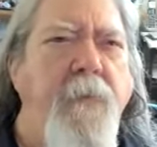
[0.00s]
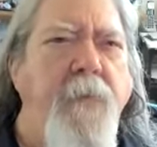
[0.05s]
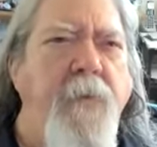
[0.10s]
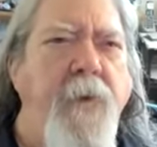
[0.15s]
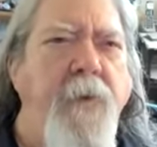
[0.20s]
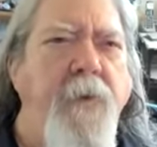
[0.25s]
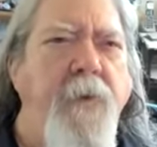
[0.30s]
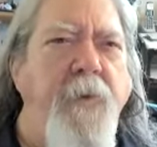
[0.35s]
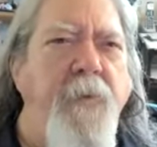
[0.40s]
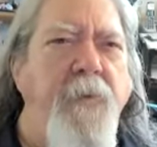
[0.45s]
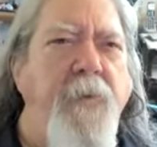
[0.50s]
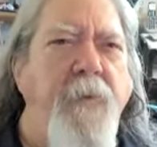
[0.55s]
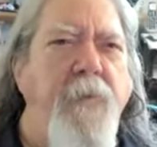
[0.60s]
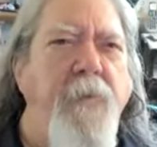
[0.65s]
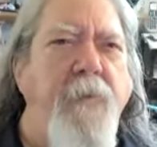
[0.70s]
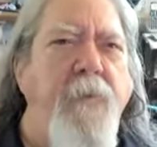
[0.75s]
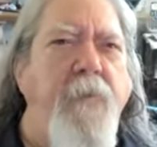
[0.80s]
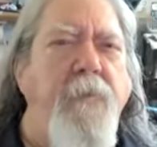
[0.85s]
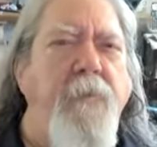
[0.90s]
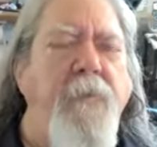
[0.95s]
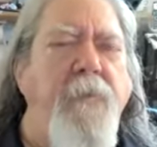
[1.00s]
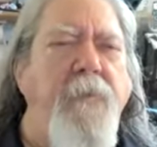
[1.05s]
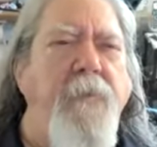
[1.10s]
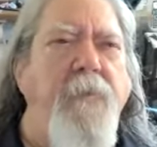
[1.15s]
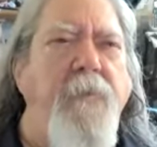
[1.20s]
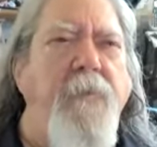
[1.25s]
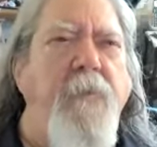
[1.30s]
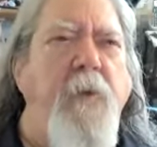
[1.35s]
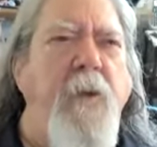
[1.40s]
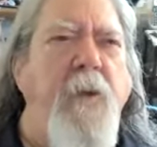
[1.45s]
that is,
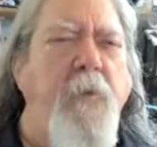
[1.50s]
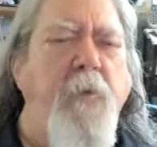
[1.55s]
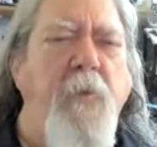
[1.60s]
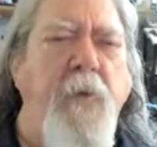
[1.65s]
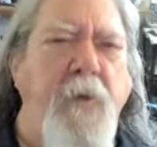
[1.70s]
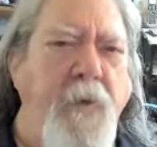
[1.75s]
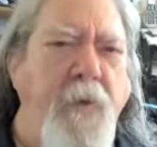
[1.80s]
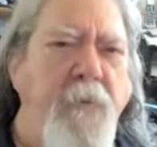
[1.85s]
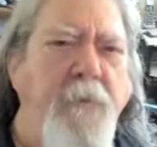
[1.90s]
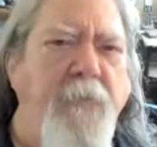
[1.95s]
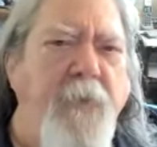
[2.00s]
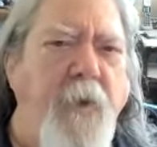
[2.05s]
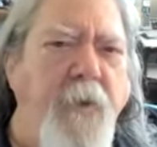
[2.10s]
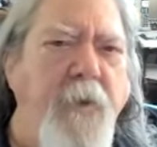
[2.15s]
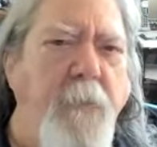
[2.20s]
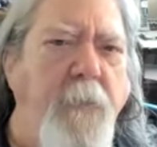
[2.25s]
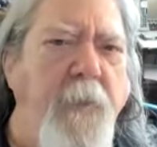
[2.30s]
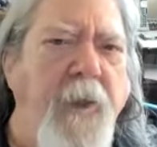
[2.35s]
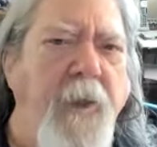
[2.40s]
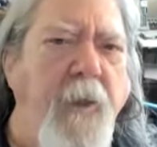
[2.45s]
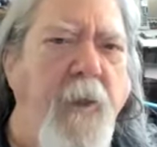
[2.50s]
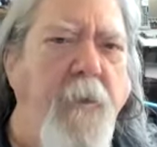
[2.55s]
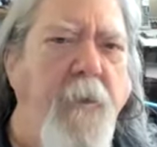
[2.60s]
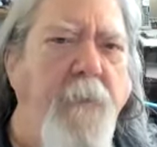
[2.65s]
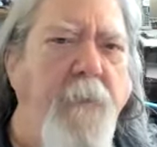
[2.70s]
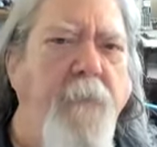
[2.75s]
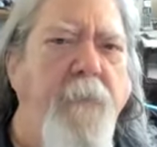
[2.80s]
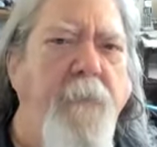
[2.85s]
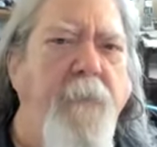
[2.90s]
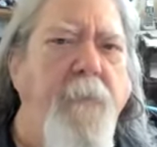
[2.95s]
well, really fundamental
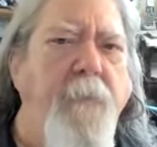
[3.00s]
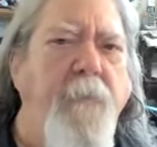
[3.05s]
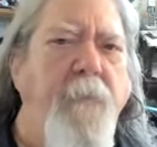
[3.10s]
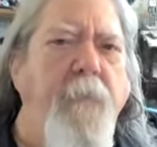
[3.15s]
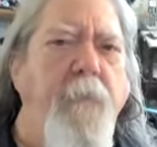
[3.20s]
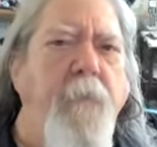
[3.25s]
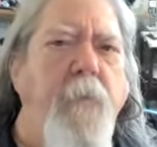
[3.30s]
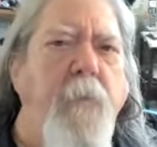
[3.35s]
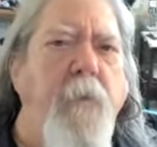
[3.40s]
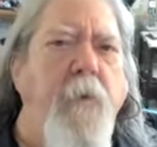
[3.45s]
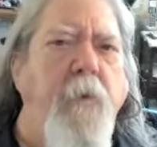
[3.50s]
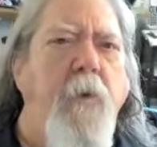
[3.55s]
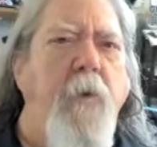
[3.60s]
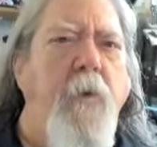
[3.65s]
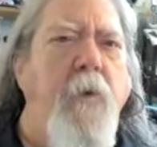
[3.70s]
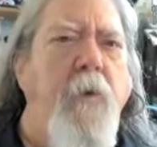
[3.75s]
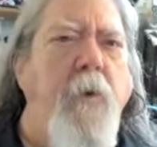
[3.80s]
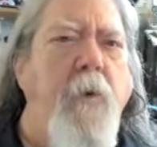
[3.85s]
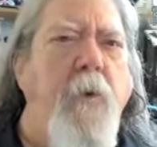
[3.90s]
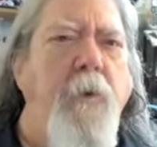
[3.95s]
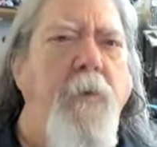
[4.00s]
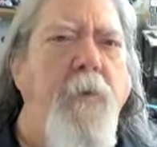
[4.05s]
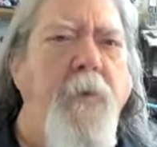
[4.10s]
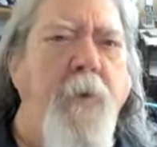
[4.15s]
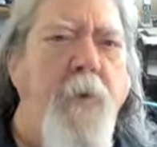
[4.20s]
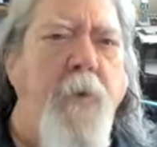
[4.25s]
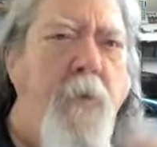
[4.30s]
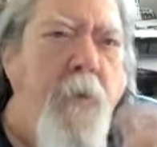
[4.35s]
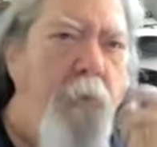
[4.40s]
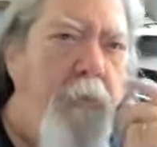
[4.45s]

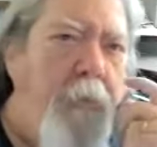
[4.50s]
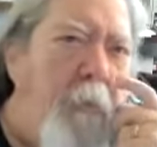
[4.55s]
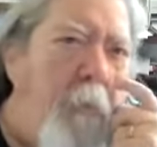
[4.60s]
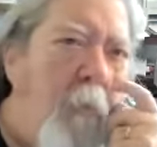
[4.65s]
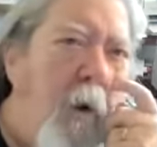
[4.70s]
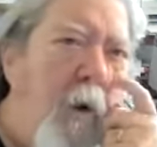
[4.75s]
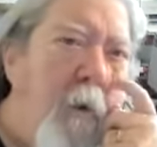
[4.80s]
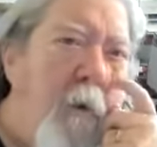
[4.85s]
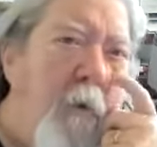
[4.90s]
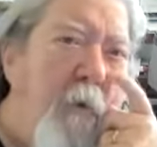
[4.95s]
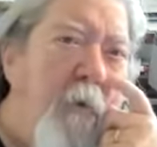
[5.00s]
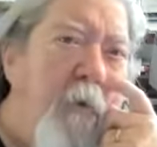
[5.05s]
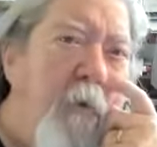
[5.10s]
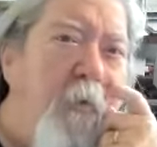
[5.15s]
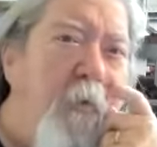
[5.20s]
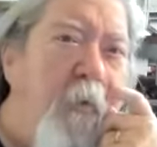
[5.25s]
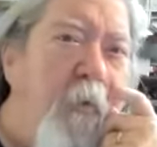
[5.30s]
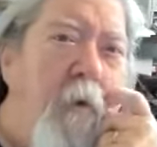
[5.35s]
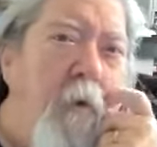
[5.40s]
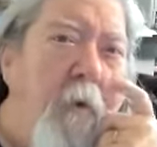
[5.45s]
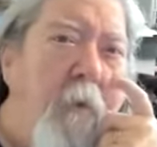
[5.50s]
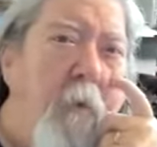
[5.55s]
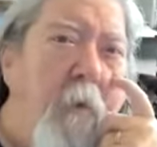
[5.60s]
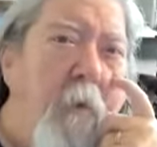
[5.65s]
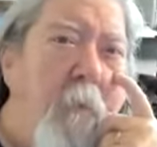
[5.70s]
to, to all of this work.